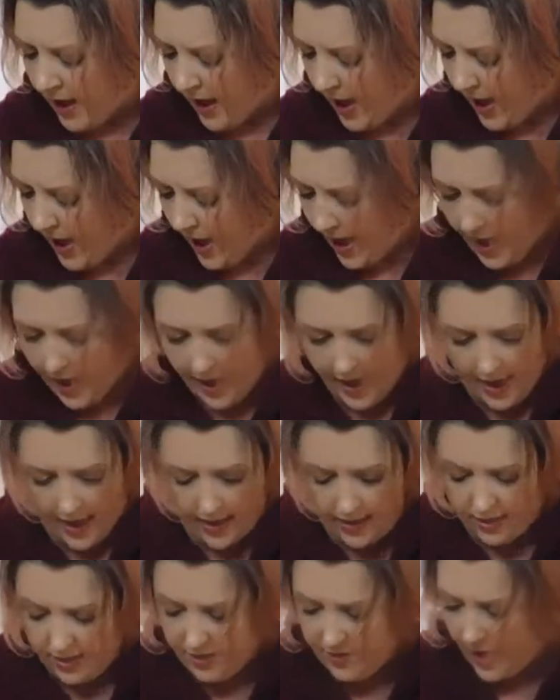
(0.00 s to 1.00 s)

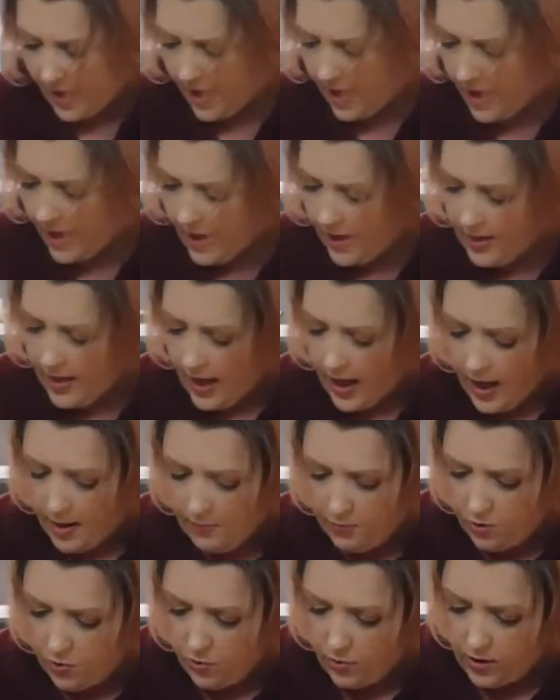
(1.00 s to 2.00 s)
And then
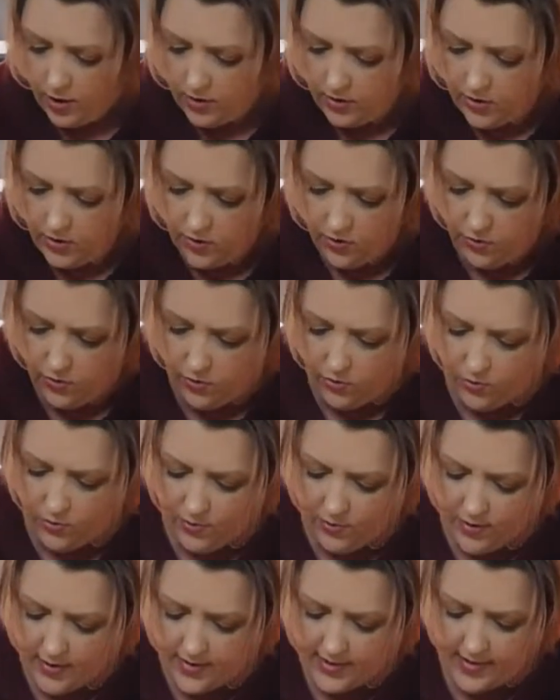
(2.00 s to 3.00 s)
I'm going to
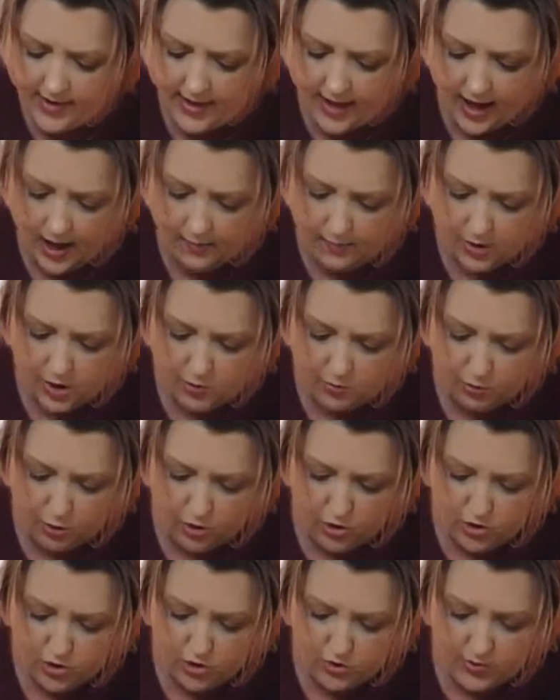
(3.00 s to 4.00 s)
see how much more
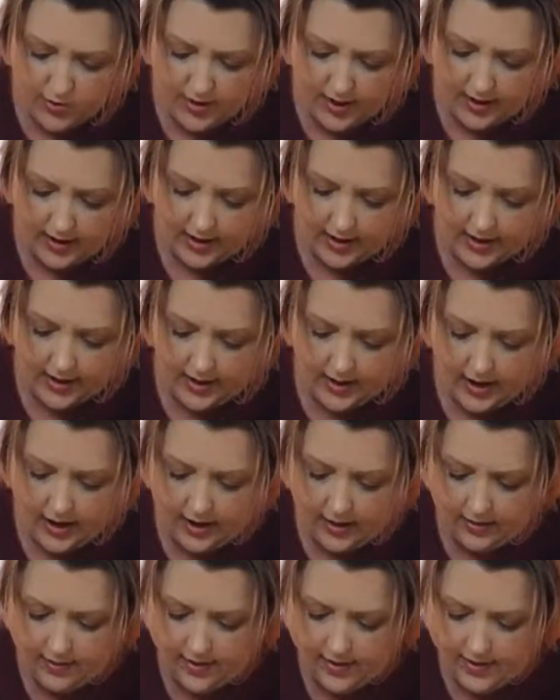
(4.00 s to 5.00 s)
juice I can get out
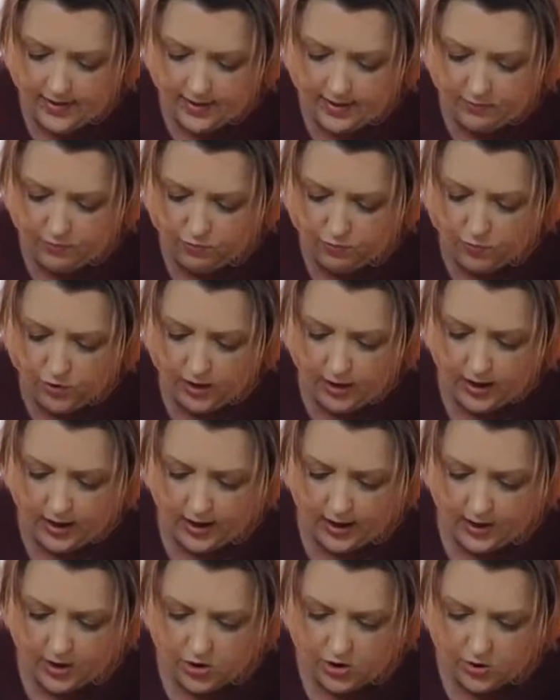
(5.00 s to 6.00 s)
of this really
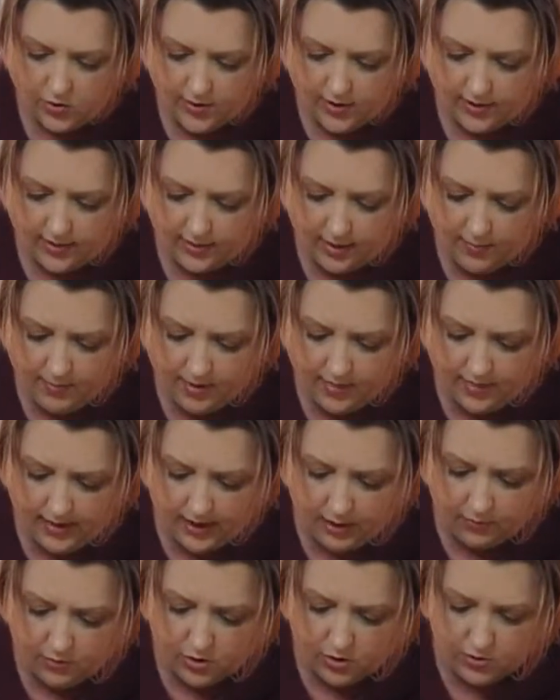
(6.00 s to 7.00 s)
nice juicy lemon that
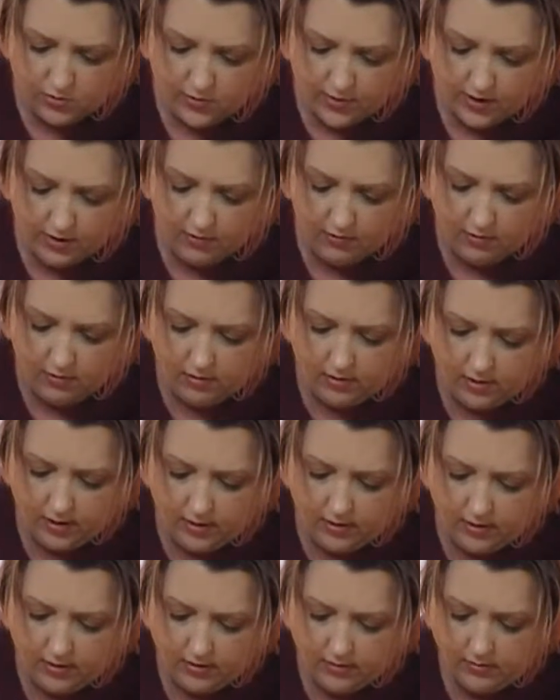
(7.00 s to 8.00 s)
I was using
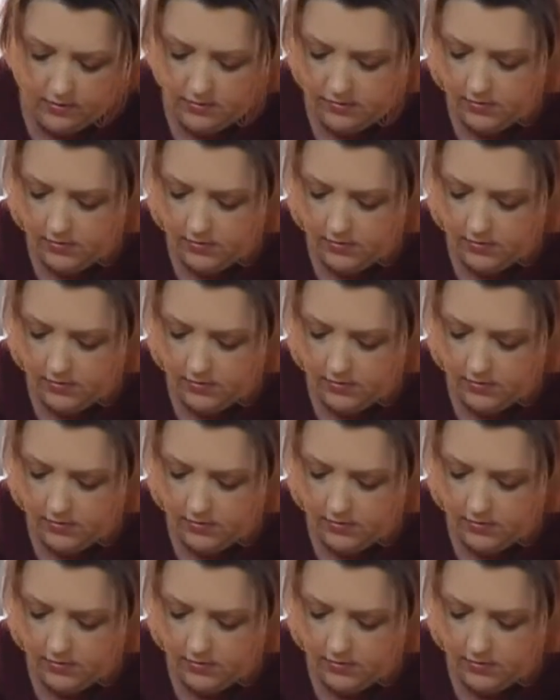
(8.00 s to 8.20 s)
earlier.